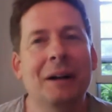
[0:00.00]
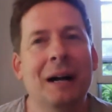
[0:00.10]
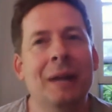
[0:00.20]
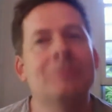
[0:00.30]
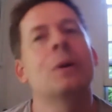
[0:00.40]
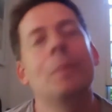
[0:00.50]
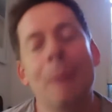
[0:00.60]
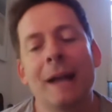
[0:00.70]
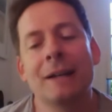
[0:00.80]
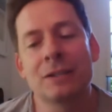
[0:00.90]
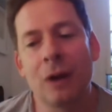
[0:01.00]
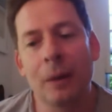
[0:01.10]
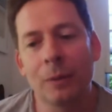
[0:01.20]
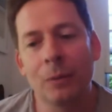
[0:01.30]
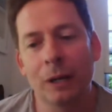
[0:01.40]
I'm so bad at
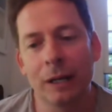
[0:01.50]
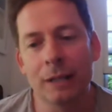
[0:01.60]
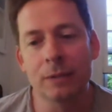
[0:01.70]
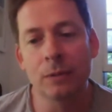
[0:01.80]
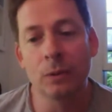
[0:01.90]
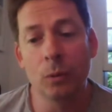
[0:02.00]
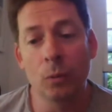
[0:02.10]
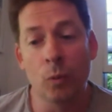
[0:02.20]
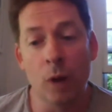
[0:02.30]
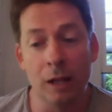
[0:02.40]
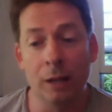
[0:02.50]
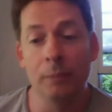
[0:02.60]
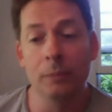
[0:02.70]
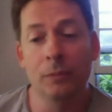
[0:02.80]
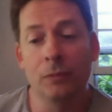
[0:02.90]
describing what it is while
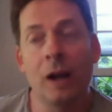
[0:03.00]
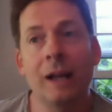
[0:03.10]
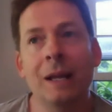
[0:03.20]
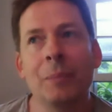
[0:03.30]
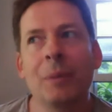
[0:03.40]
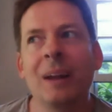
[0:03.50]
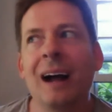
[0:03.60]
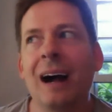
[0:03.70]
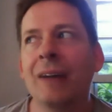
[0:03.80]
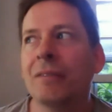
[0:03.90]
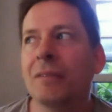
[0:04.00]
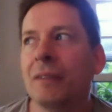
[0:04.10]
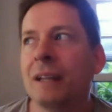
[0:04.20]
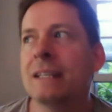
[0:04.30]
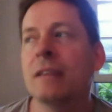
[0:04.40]
I'm writing it, but
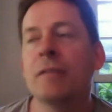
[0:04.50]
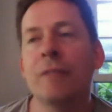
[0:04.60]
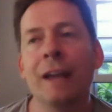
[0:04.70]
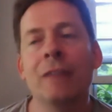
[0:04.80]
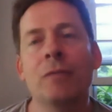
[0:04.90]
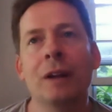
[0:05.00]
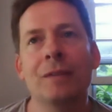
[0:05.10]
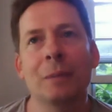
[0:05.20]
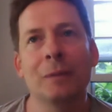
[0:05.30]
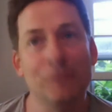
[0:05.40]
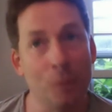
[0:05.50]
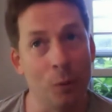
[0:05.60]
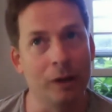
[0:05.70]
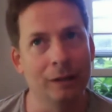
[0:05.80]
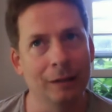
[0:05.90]
it's in the vein of what I've done
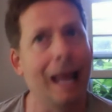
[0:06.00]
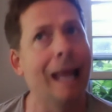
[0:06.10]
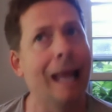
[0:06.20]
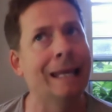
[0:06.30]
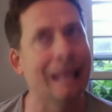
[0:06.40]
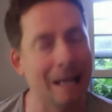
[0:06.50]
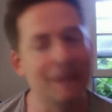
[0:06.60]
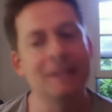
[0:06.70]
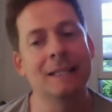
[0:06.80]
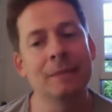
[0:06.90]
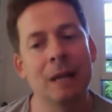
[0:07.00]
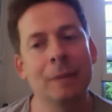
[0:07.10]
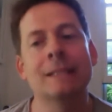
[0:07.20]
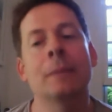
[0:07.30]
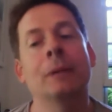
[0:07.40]
before, yet at the same time
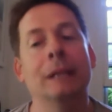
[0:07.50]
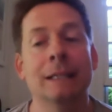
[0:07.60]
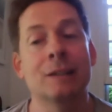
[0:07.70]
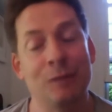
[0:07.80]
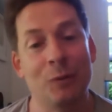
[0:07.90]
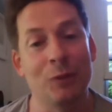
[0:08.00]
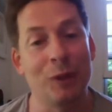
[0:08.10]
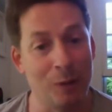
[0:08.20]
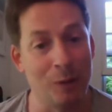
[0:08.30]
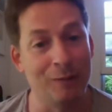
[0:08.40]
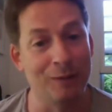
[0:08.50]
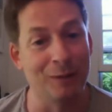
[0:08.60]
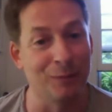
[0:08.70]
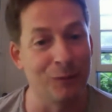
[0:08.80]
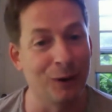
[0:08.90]
it's completely different than what I've
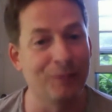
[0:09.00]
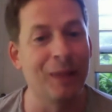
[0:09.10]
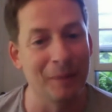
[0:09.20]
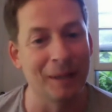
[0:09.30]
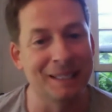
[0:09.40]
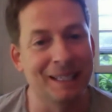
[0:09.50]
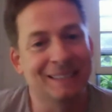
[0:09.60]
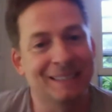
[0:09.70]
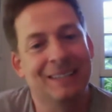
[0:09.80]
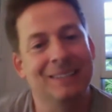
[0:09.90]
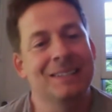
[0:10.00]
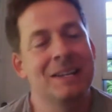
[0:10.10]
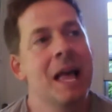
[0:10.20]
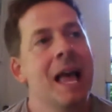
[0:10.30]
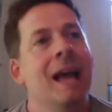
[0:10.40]
done before, if that makes any sense.
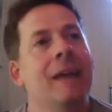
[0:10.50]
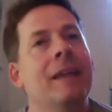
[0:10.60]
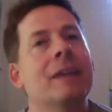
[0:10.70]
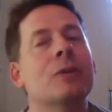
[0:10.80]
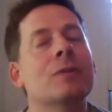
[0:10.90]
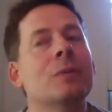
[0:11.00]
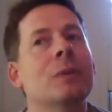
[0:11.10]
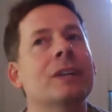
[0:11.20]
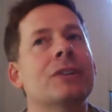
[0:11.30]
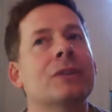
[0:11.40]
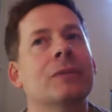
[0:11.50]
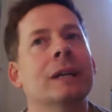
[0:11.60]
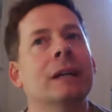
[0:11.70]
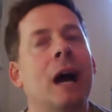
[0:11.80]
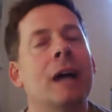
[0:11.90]
And then in terms of what he should
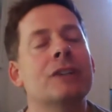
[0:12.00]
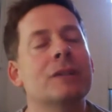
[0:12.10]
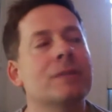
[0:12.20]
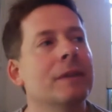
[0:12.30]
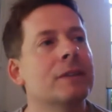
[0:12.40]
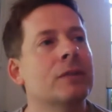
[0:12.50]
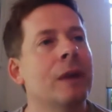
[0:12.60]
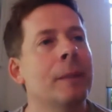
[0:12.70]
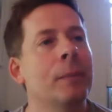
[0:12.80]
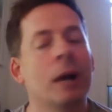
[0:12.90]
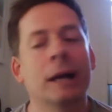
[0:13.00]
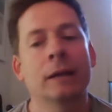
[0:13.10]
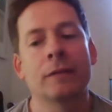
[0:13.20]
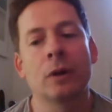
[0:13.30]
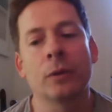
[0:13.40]
read, I just read this great book I
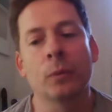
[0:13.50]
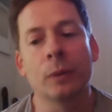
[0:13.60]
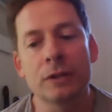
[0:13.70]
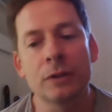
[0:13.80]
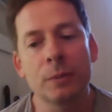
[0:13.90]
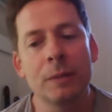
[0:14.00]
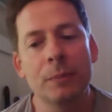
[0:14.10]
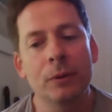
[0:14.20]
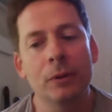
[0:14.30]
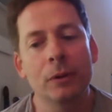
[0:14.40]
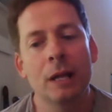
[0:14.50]
love called The Winter People